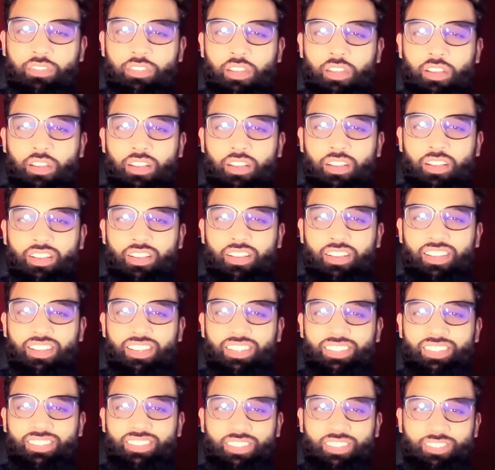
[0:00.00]
In
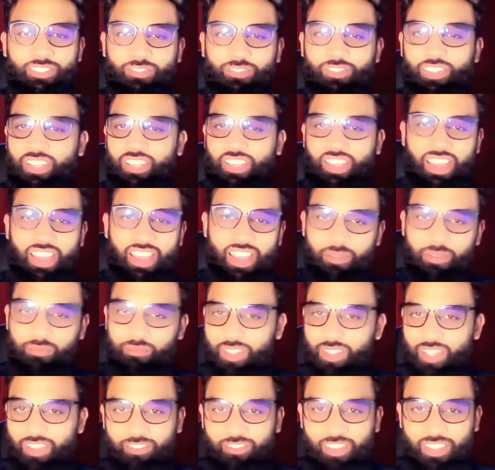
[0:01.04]
the sense of like, hey, I'm
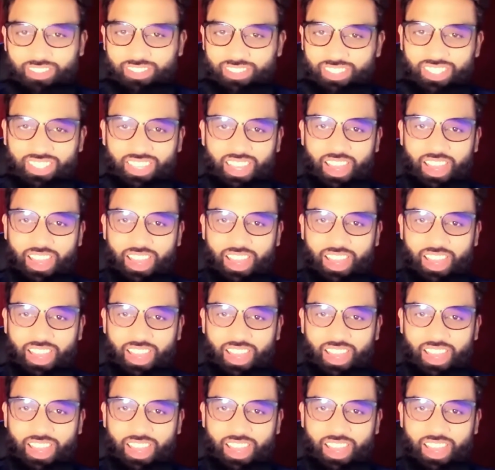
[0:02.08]
investing.